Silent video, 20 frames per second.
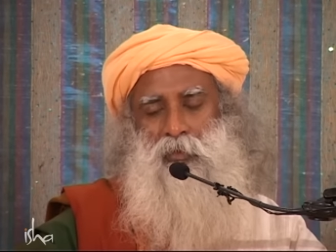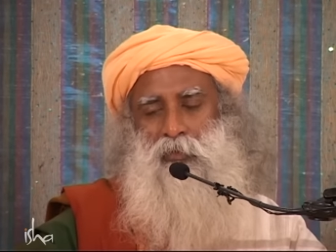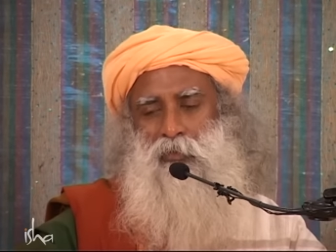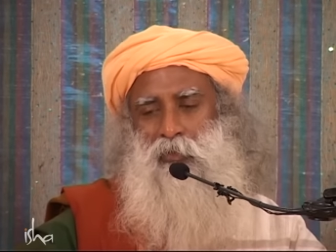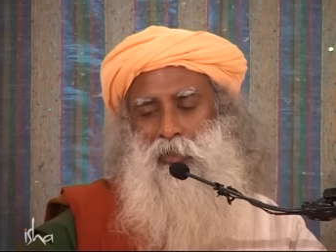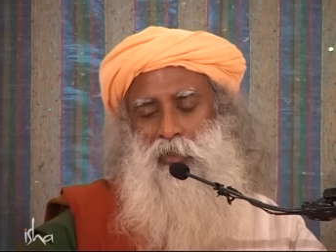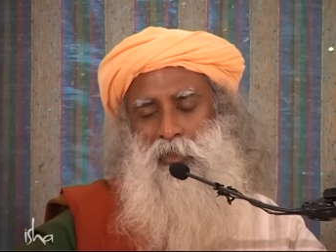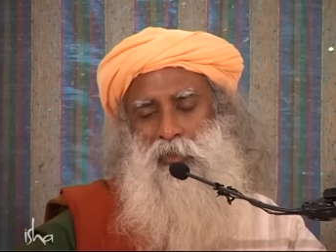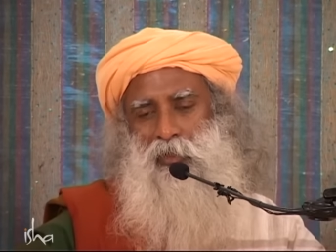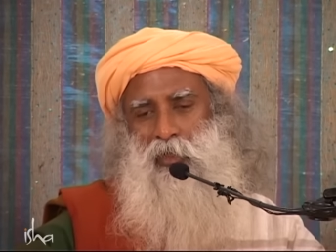so
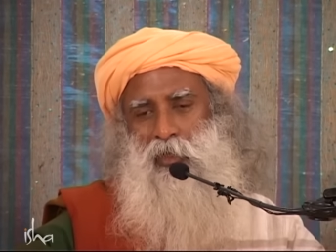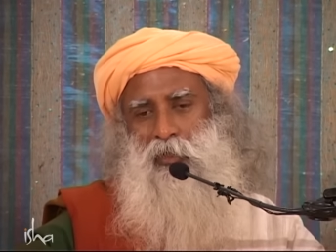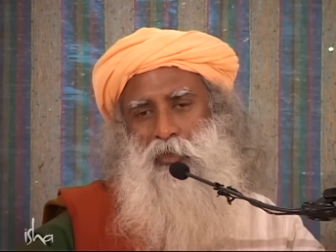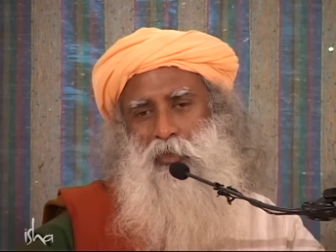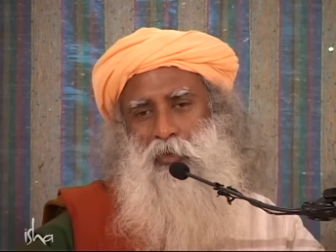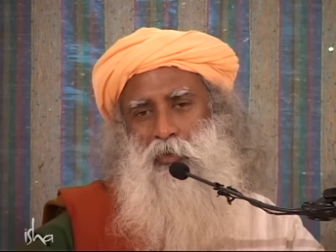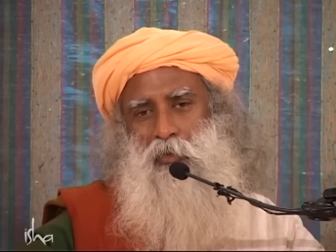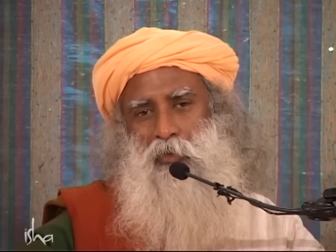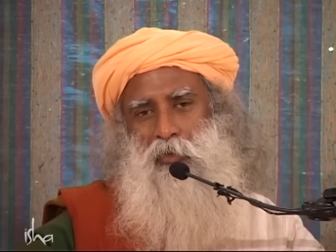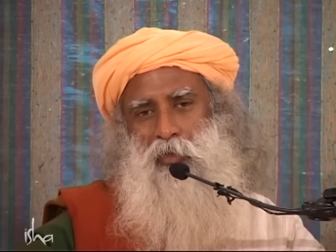he is not
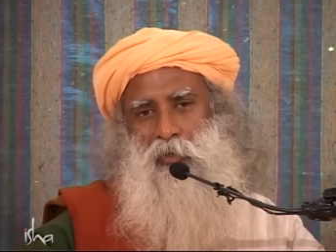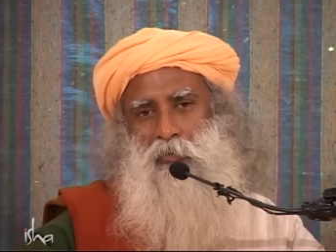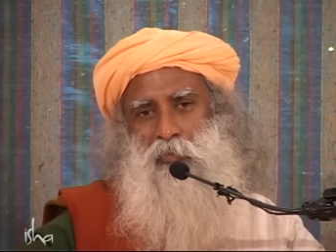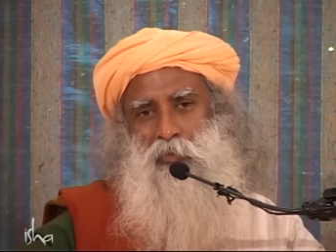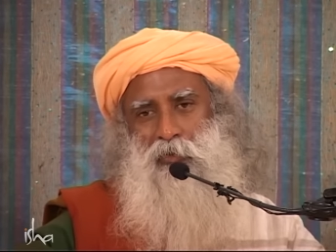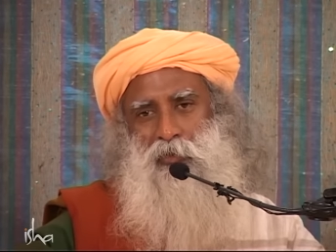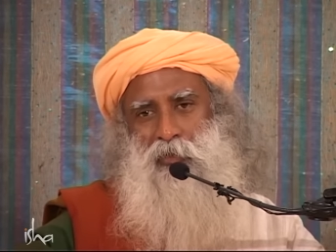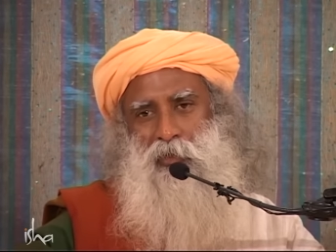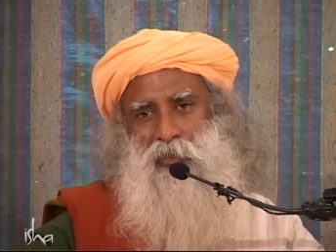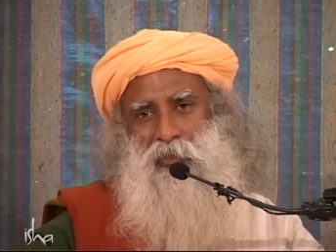the only
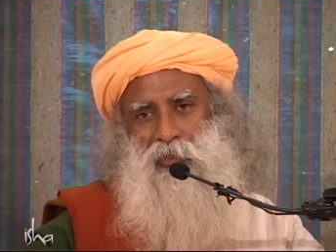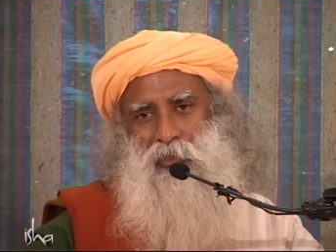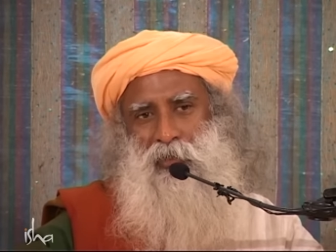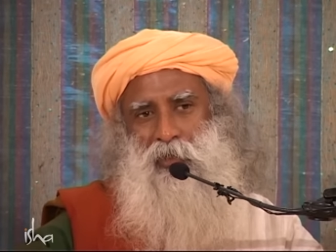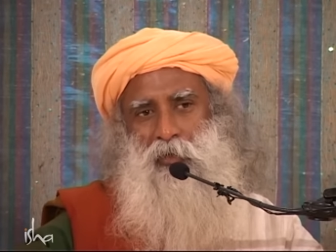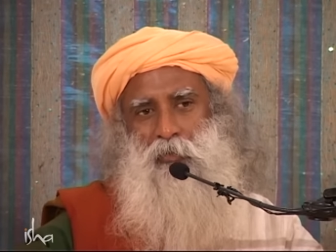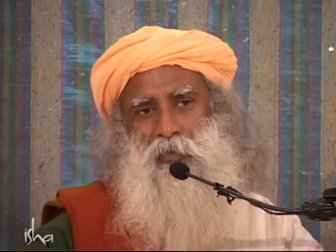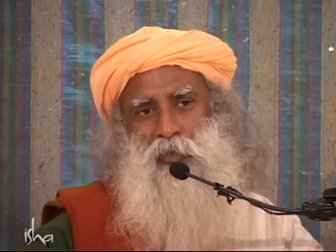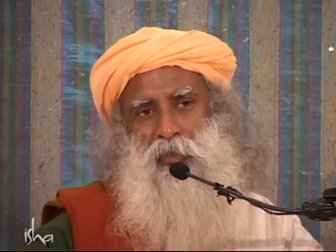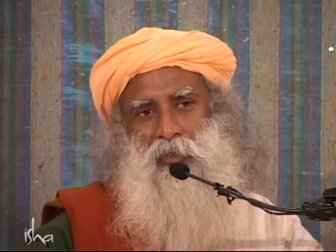Buddha in
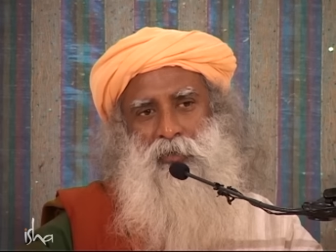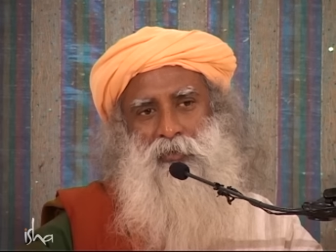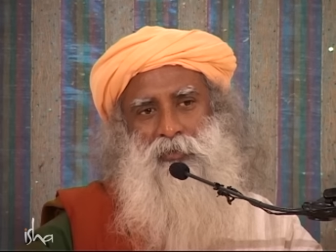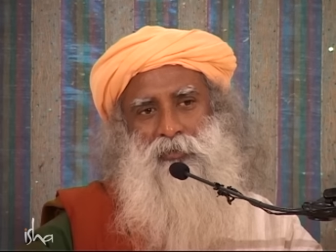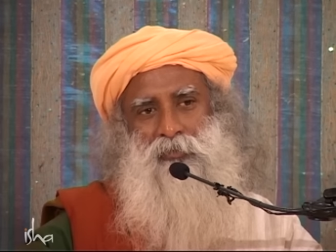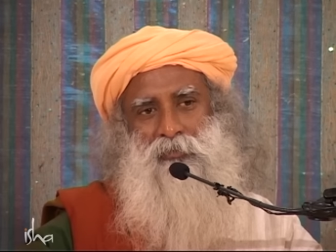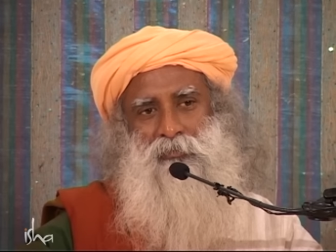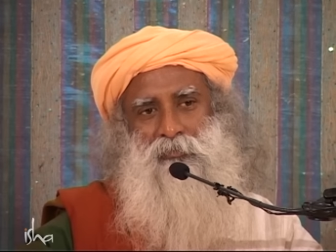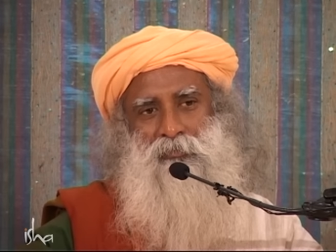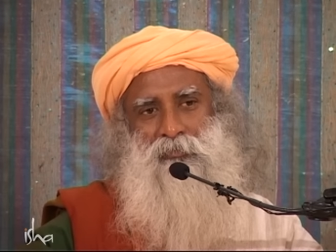the world.
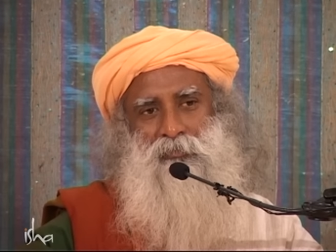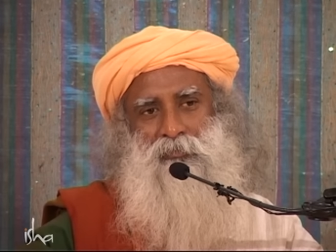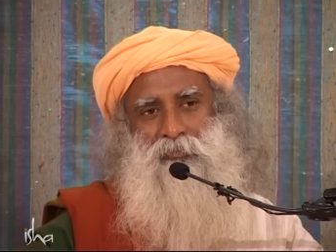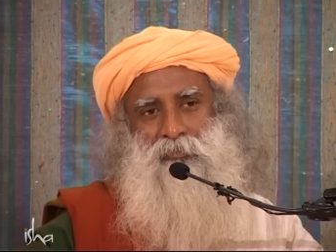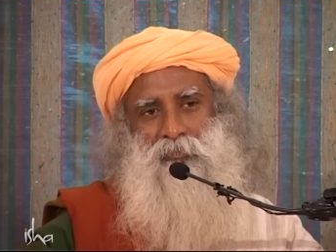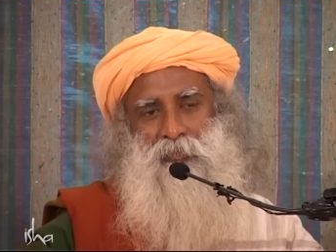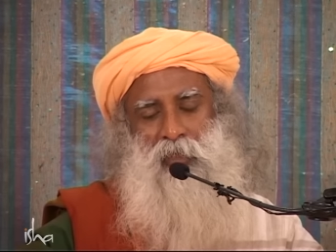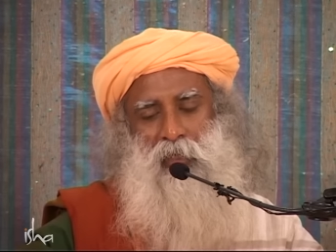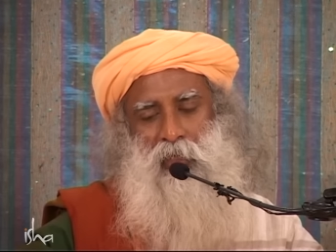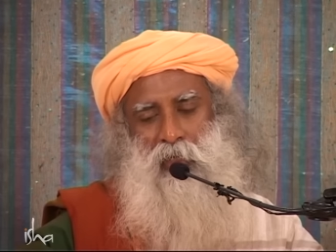
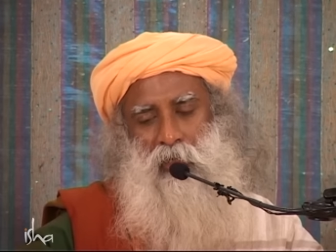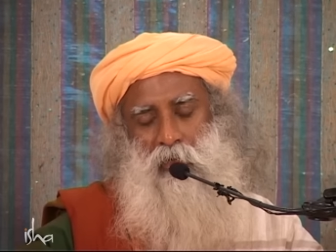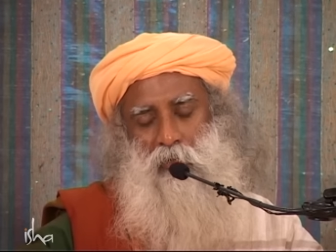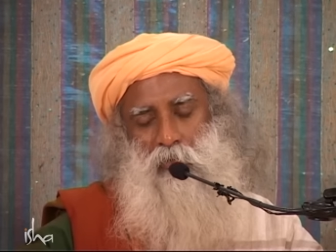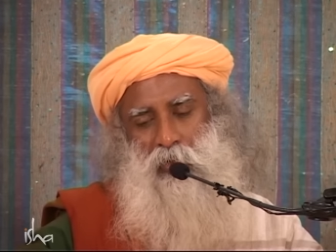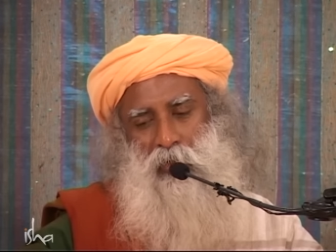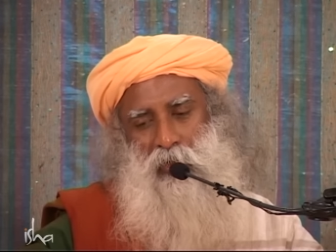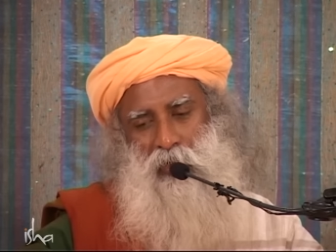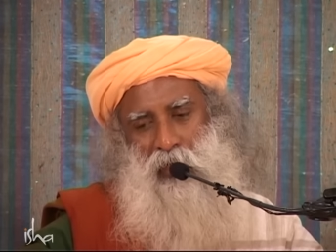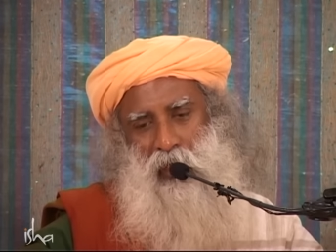There have
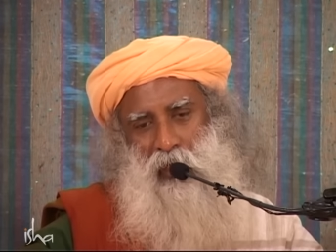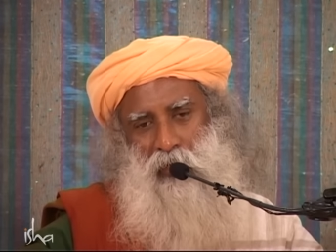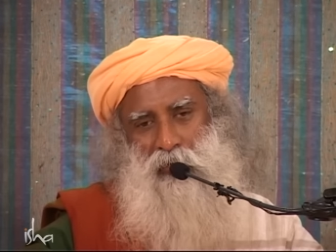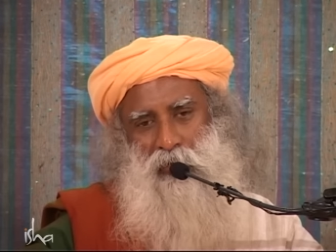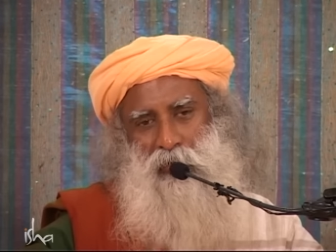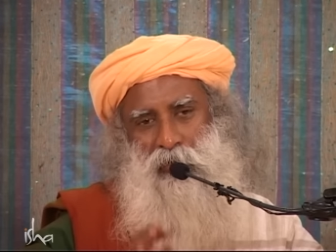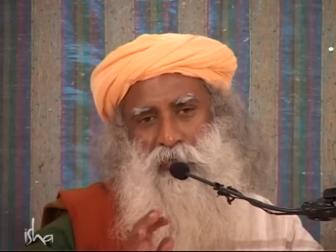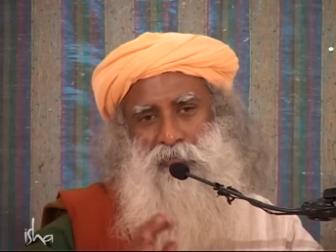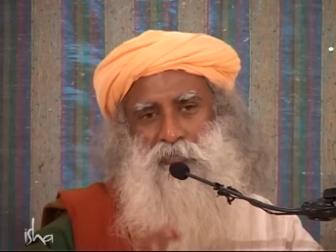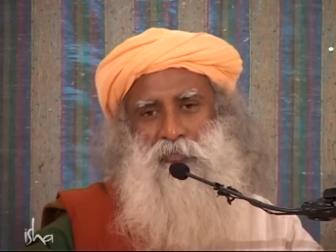been
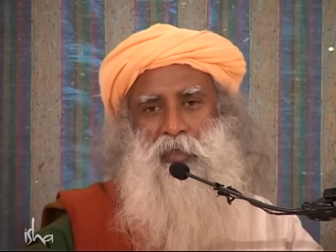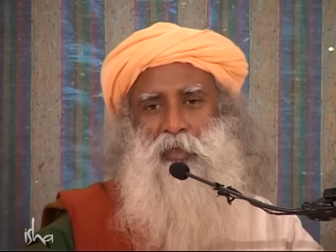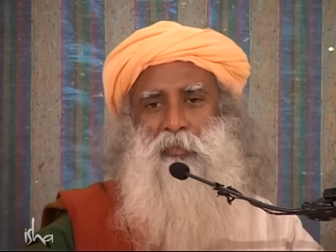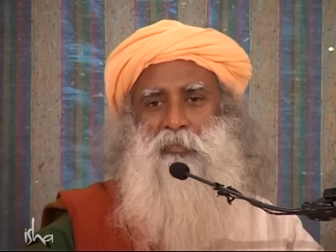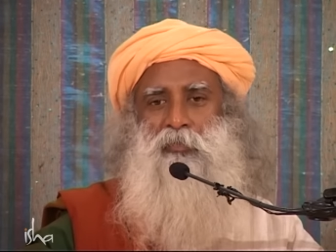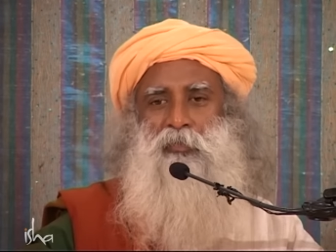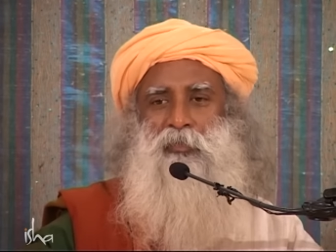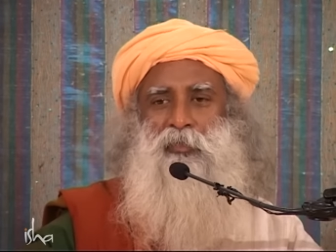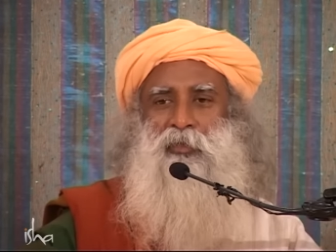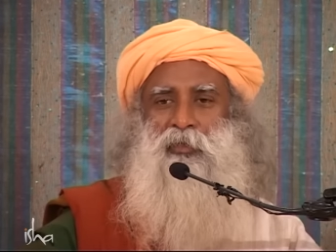thousands of
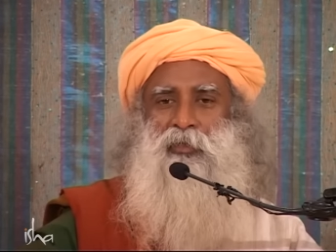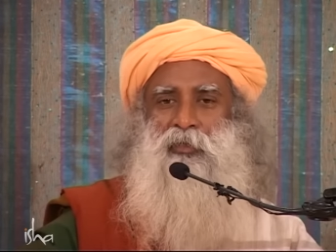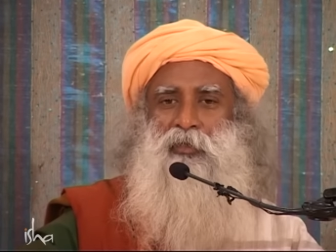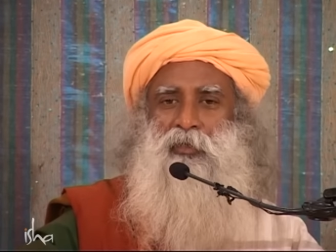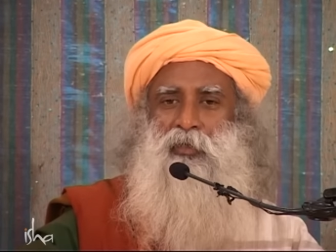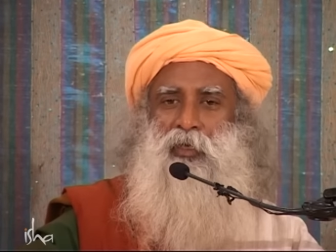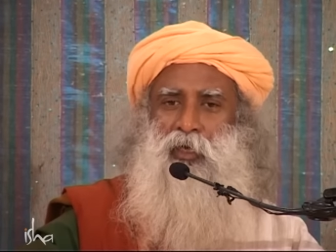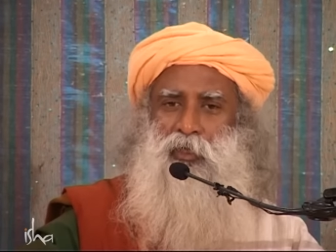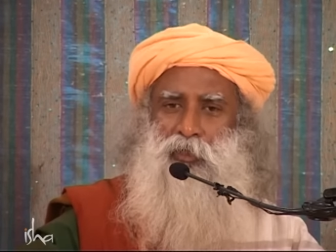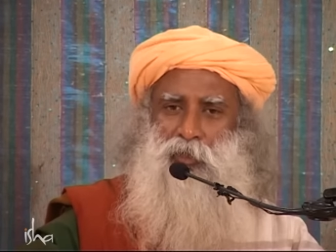them
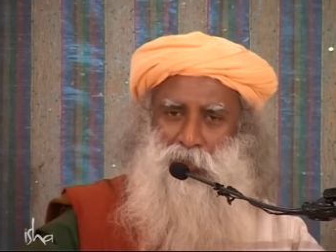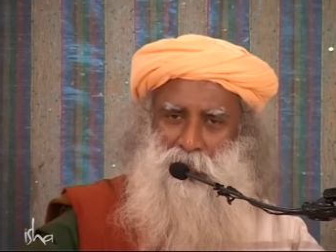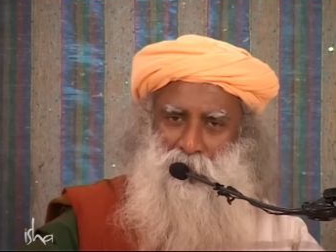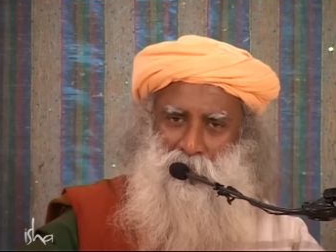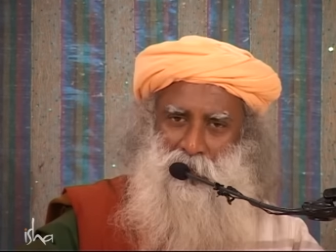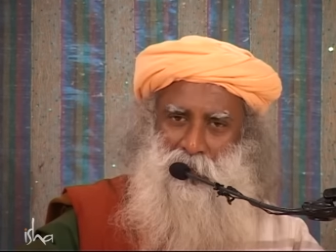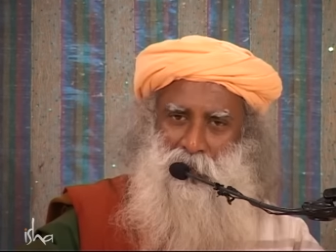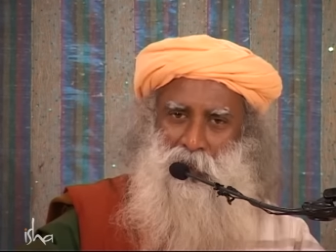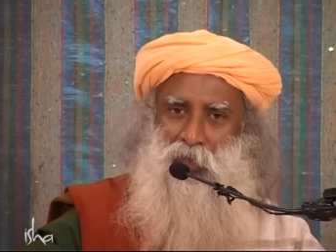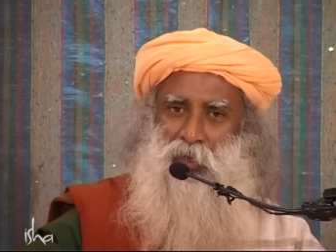and there
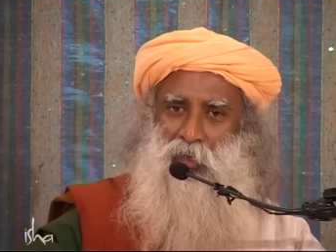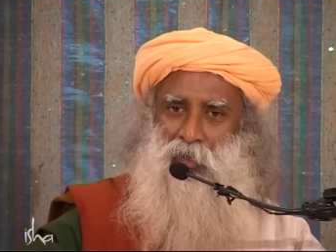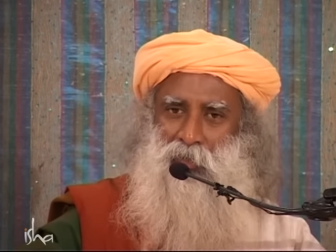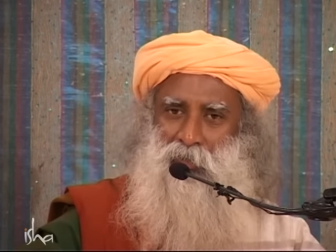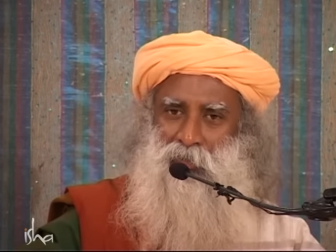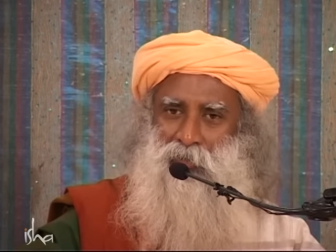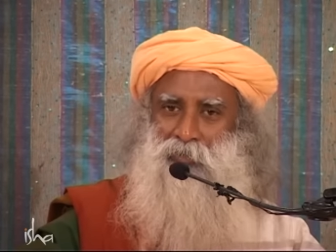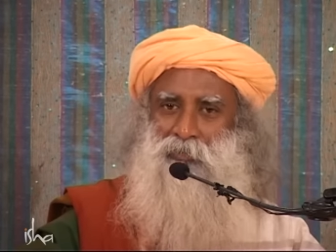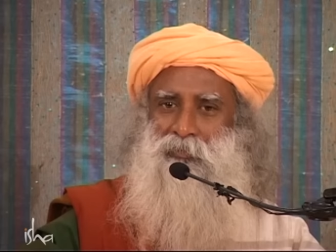still are.